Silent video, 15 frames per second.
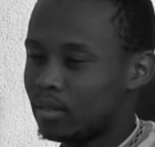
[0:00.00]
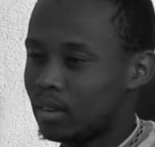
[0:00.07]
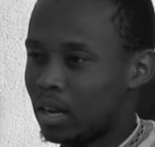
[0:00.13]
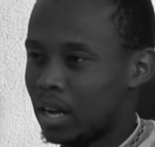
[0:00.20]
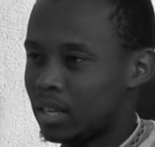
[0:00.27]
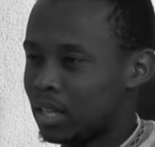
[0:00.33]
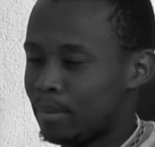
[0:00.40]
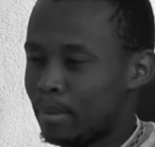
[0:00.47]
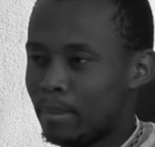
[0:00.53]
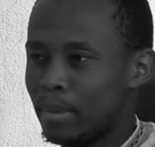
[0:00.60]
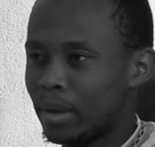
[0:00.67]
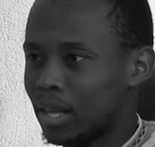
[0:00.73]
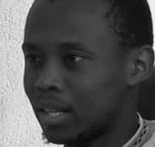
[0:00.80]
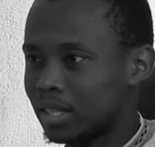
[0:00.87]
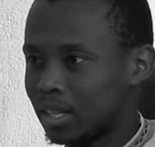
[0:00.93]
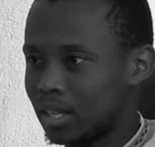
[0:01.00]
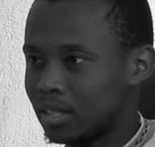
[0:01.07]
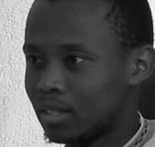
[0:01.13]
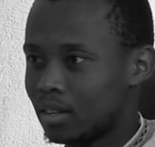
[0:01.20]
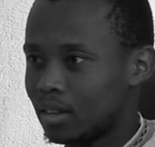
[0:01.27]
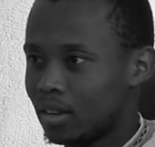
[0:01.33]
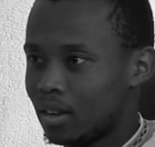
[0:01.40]
I don't know if I'm making
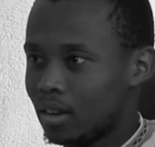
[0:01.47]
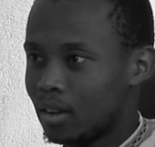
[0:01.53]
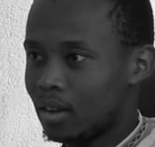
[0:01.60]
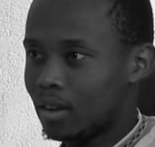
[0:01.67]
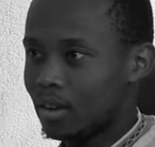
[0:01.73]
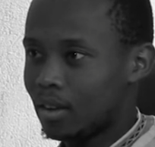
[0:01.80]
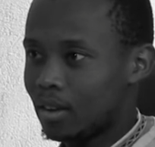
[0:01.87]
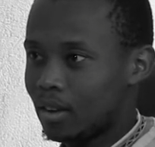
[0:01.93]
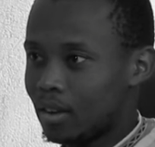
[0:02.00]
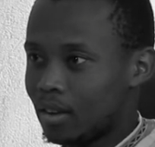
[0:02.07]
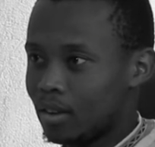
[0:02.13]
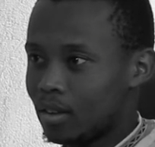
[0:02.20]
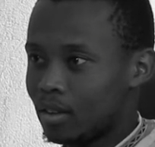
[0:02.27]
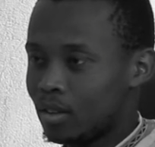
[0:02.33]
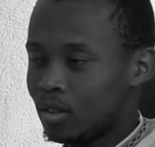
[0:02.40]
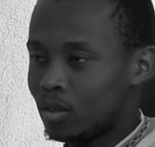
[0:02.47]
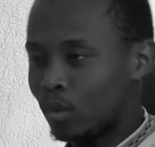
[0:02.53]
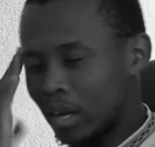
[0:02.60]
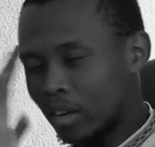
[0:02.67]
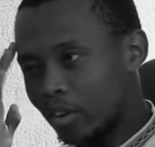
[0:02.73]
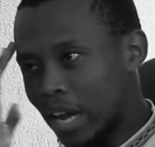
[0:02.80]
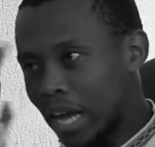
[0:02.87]
sense. I get what you're saying. Yeah, you
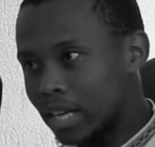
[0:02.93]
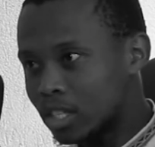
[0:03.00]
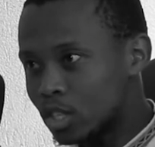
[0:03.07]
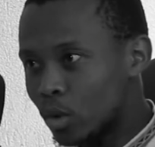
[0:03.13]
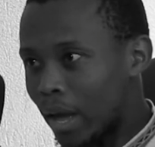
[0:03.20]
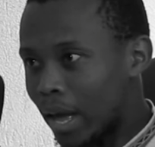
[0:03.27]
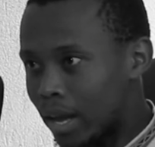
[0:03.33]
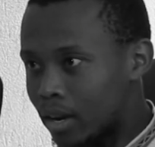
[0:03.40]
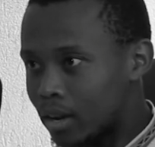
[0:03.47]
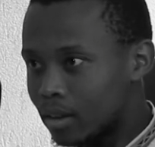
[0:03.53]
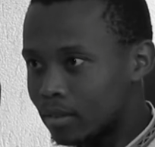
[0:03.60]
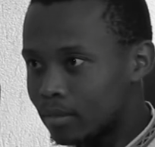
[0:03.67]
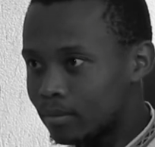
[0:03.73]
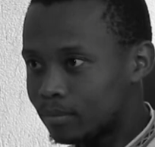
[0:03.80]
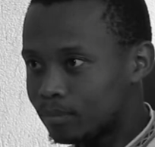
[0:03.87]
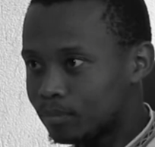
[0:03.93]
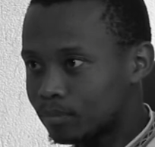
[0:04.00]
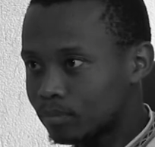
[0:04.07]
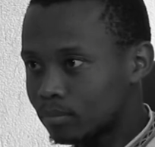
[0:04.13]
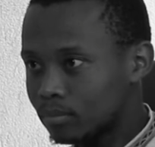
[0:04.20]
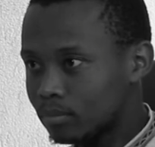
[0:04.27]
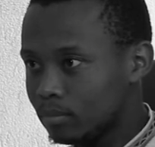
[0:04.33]
create in your head. Sure,
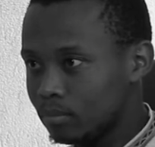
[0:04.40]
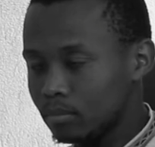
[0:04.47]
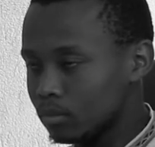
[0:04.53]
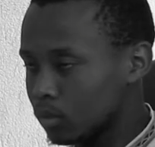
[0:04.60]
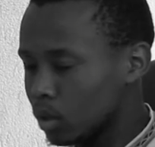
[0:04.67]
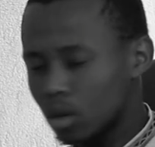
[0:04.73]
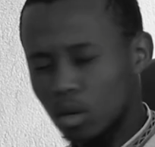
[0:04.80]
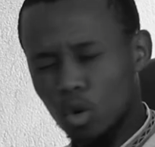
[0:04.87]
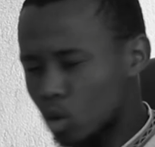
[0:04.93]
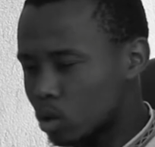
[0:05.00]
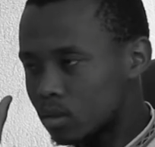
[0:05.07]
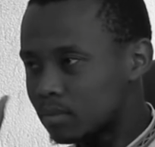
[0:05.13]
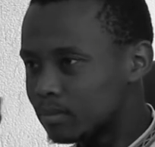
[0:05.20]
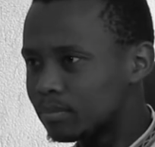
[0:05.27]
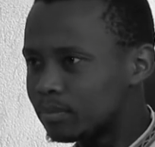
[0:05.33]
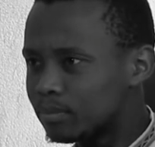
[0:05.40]
but